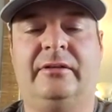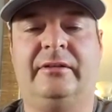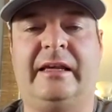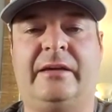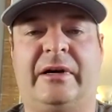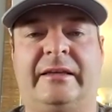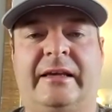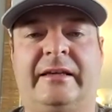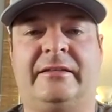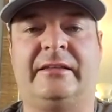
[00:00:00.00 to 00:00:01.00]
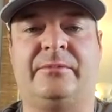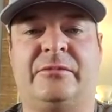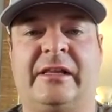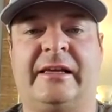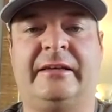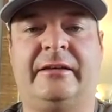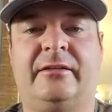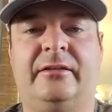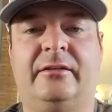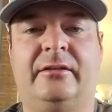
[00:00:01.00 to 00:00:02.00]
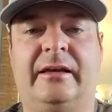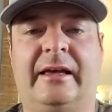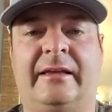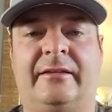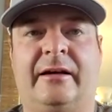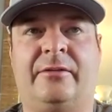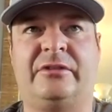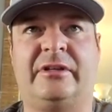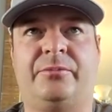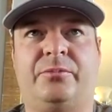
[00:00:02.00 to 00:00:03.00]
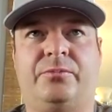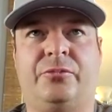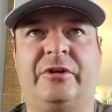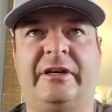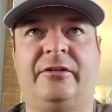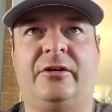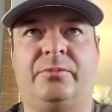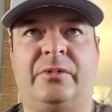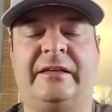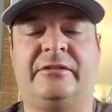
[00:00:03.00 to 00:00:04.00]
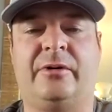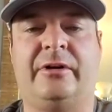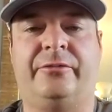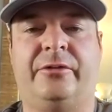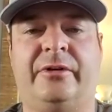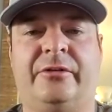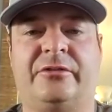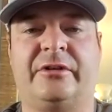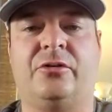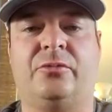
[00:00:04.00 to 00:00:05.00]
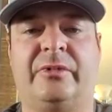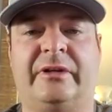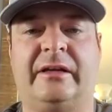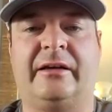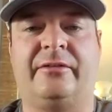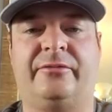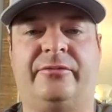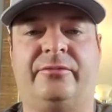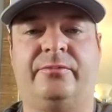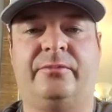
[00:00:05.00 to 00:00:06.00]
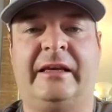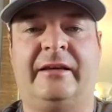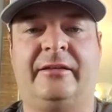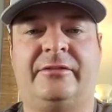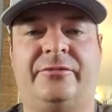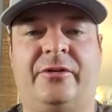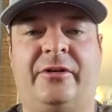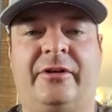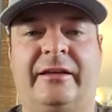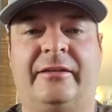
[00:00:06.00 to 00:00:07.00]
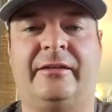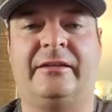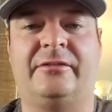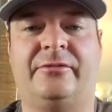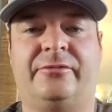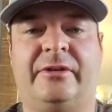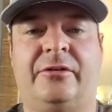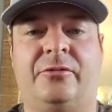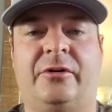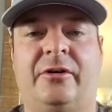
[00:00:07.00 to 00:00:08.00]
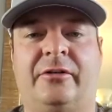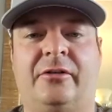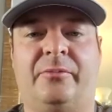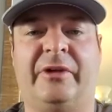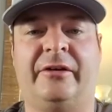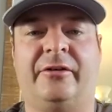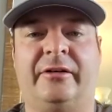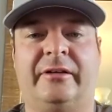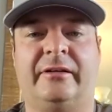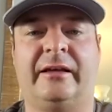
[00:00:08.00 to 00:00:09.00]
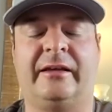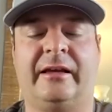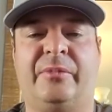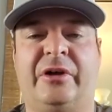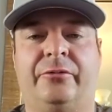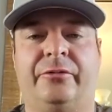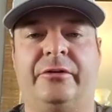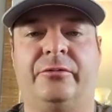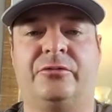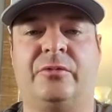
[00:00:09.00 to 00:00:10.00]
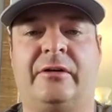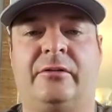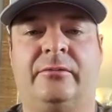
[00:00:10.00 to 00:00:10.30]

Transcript: day by day, it seems like. And I was in a pretty dark place quite a few years ago, but I've made it this far and things have, gotten a lot better and it can get better for you as well.